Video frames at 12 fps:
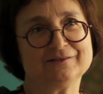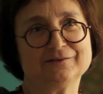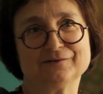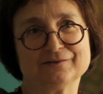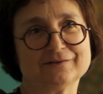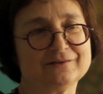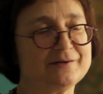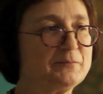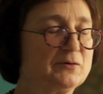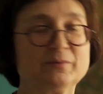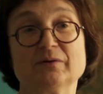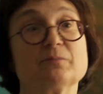or I'm
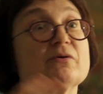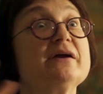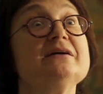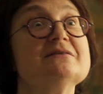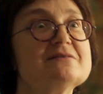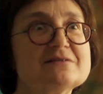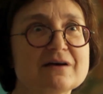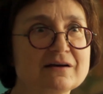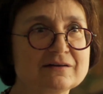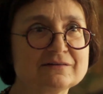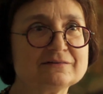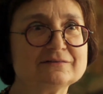going to be a brain
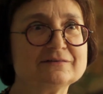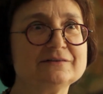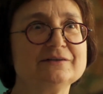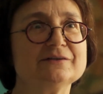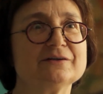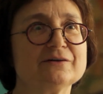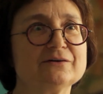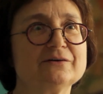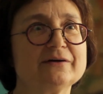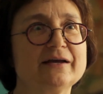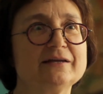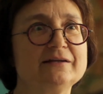cell,
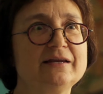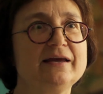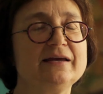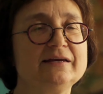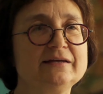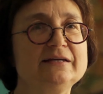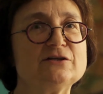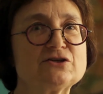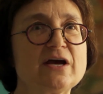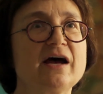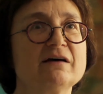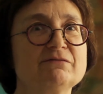and they each
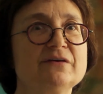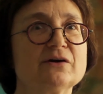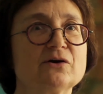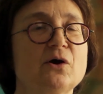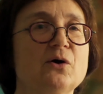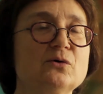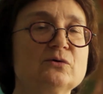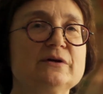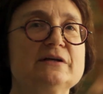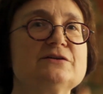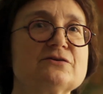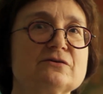have their own
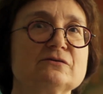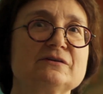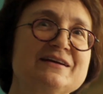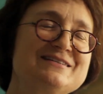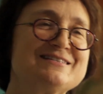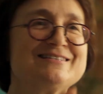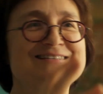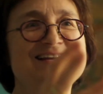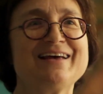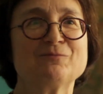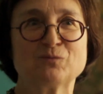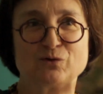interlaced
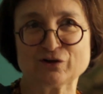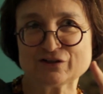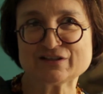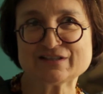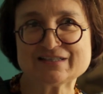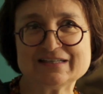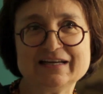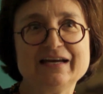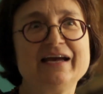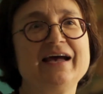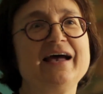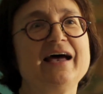networks.
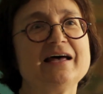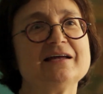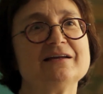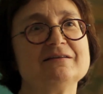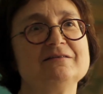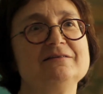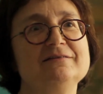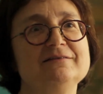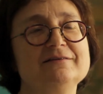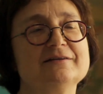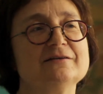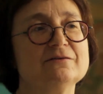And
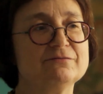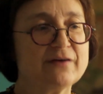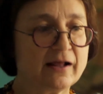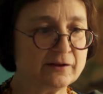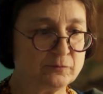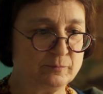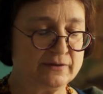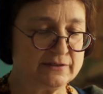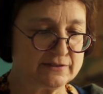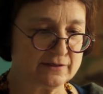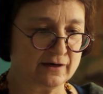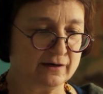the
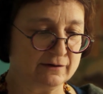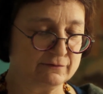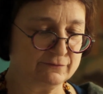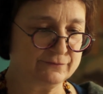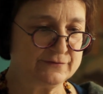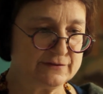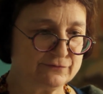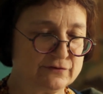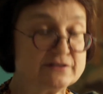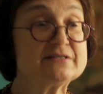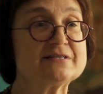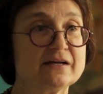development of
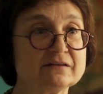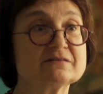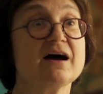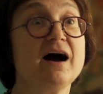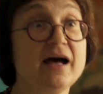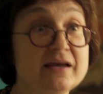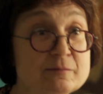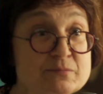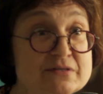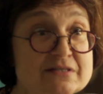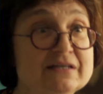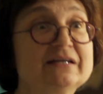different cell
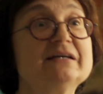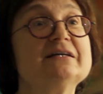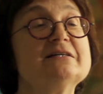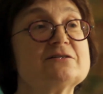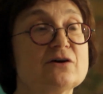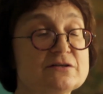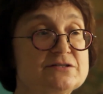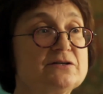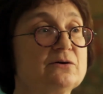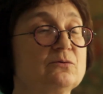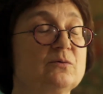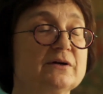types is
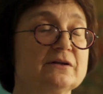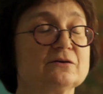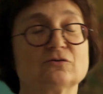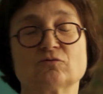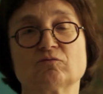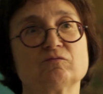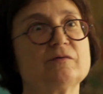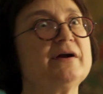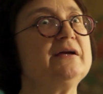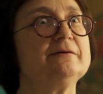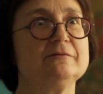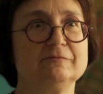also one of the
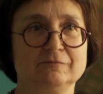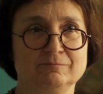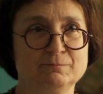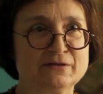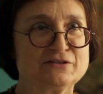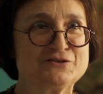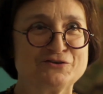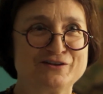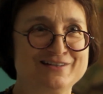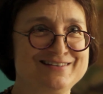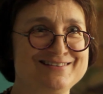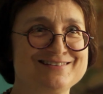great
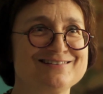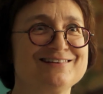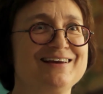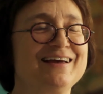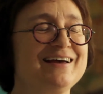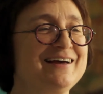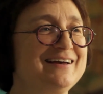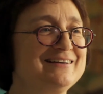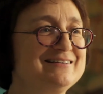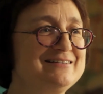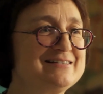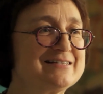mysteries,
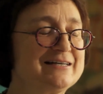and